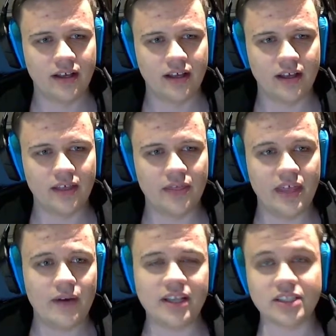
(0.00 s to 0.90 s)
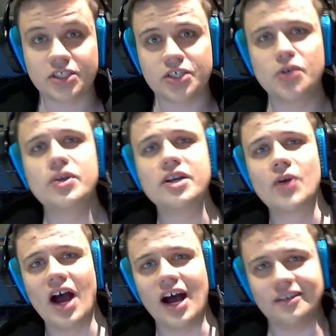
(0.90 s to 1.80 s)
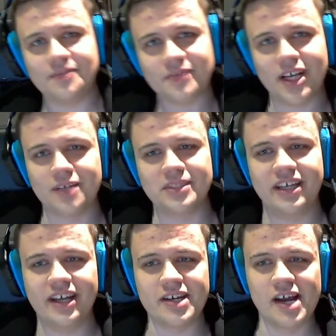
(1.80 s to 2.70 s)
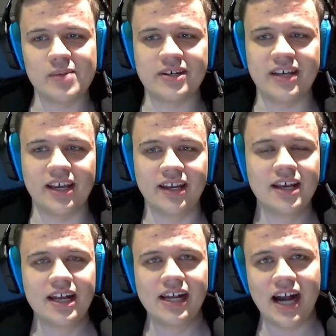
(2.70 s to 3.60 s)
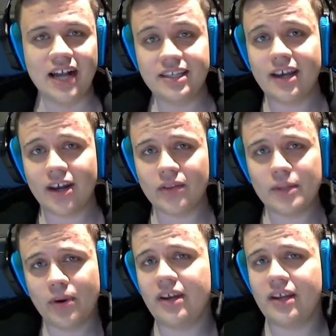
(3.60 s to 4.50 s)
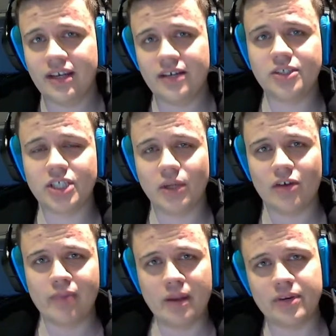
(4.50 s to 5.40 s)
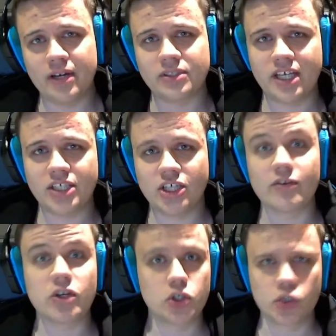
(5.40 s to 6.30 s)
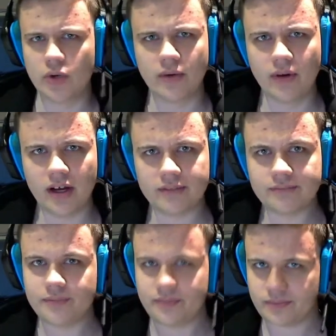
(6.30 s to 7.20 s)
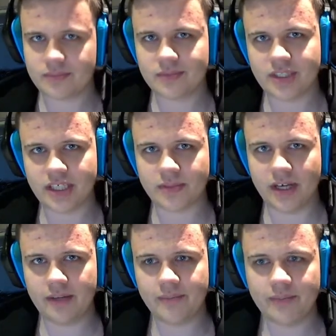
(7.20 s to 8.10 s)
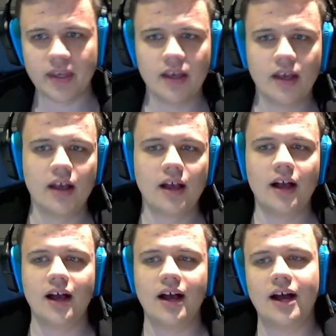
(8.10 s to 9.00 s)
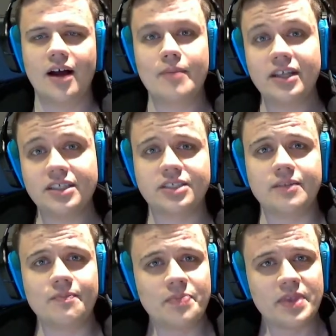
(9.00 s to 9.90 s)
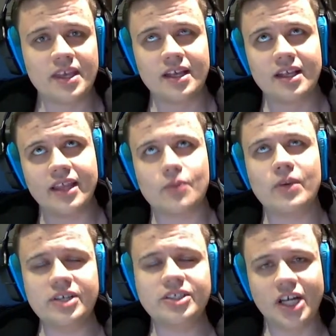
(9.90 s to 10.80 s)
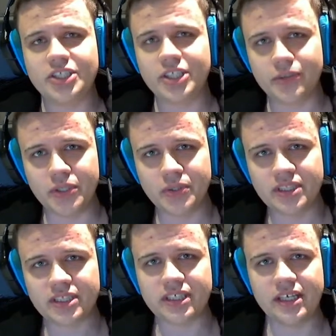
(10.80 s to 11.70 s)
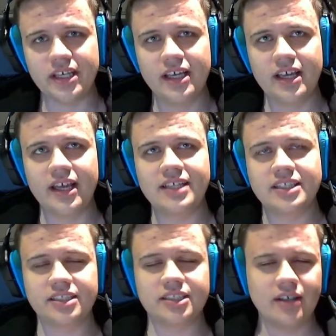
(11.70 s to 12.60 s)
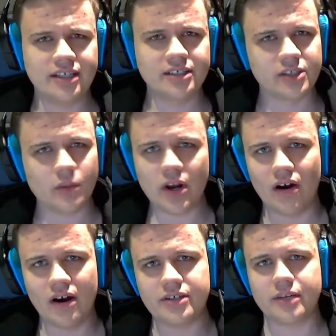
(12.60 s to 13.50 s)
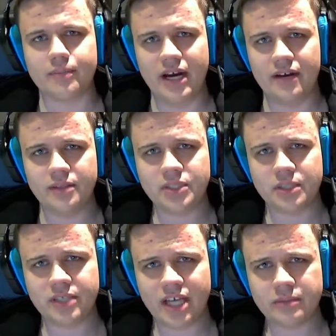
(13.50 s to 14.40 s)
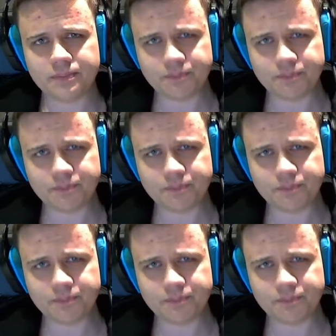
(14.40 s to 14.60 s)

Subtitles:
And there it is, Coup De Grace comes in at number 10. I did not only put it in here to show off my pronunciation of Coup De Grace. Sexy, right? But it's like when you're judging runes, it's somewhat hard to compare them sometimes.